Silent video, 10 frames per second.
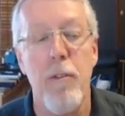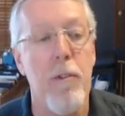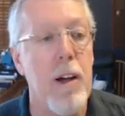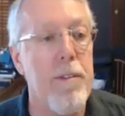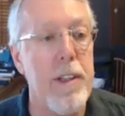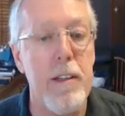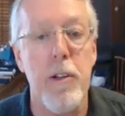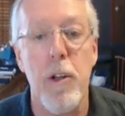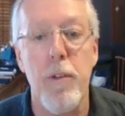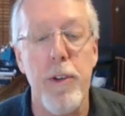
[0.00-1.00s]
a
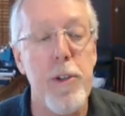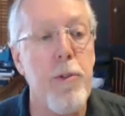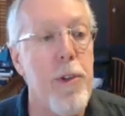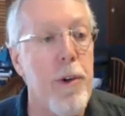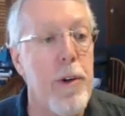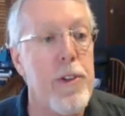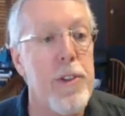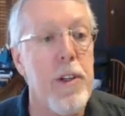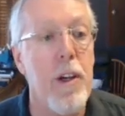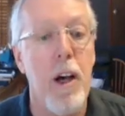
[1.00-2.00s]
little over
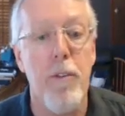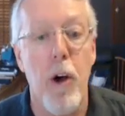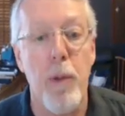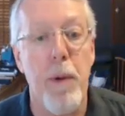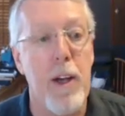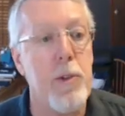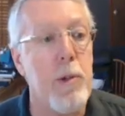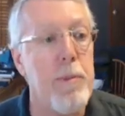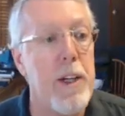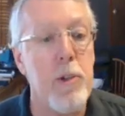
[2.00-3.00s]
2/3 of all the
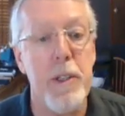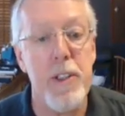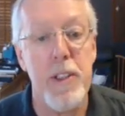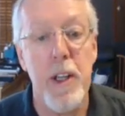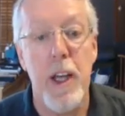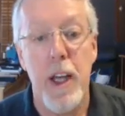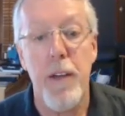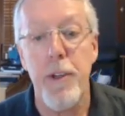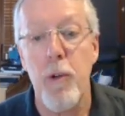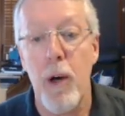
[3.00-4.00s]
possible measurements.
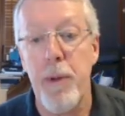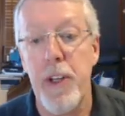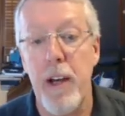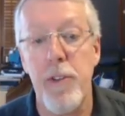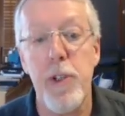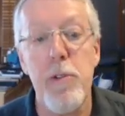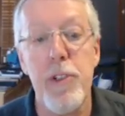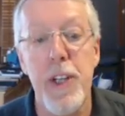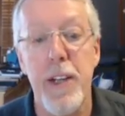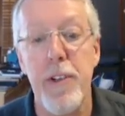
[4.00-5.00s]
If you go up and down 2
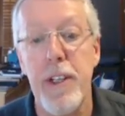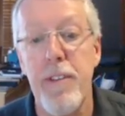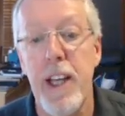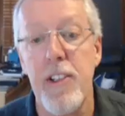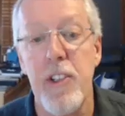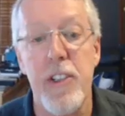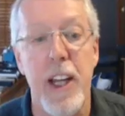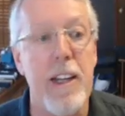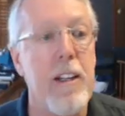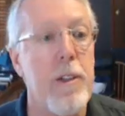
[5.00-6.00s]
standard deviations,
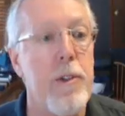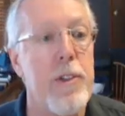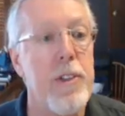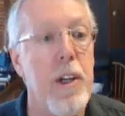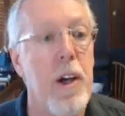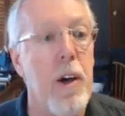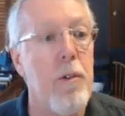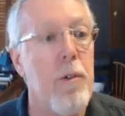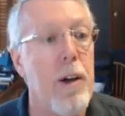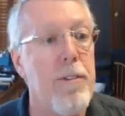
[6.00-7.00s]
that includes
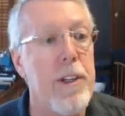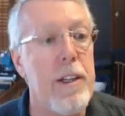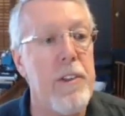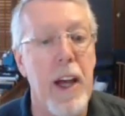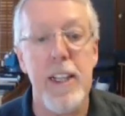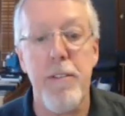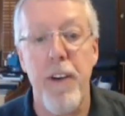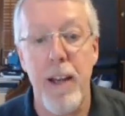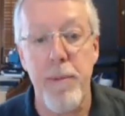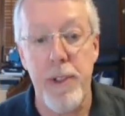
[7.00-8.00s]
roughly
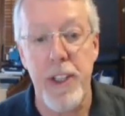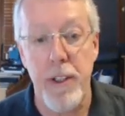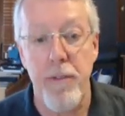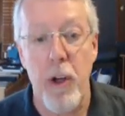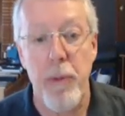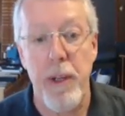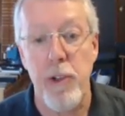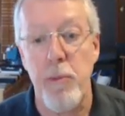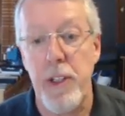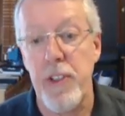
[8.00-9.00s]
95% of all the
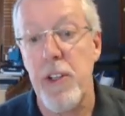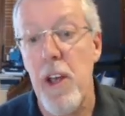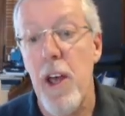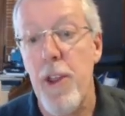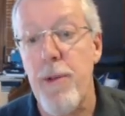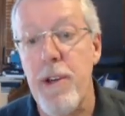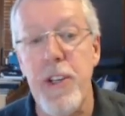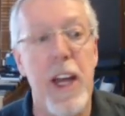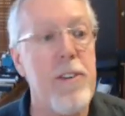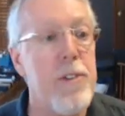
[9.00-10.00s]
measurements. 3
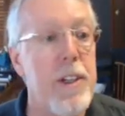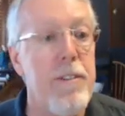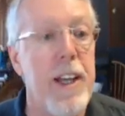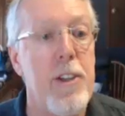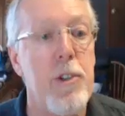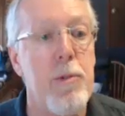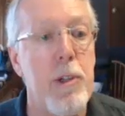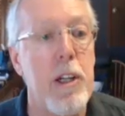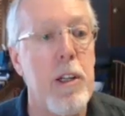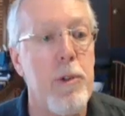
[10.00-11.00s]
standard deviations
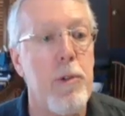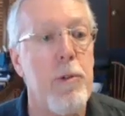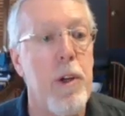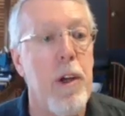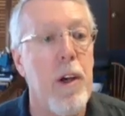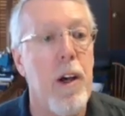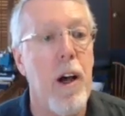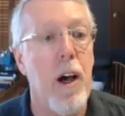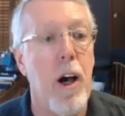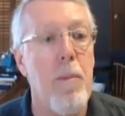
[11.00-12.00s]
would include
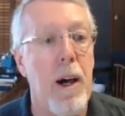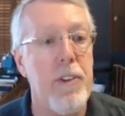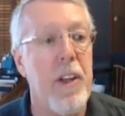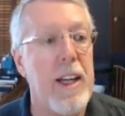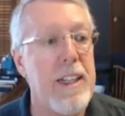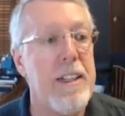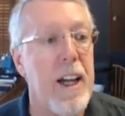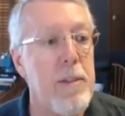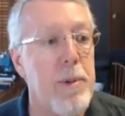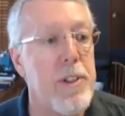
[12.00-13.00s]
about
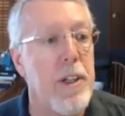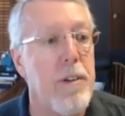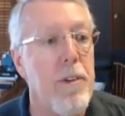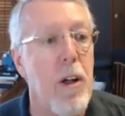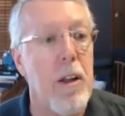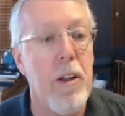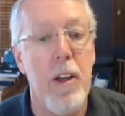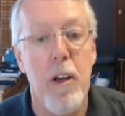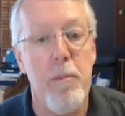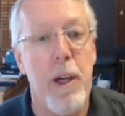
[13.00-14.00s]
99% of all
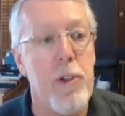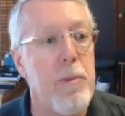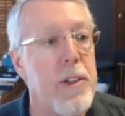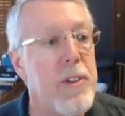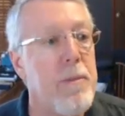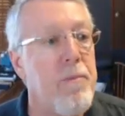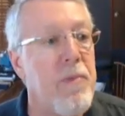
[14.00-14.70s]
measurements.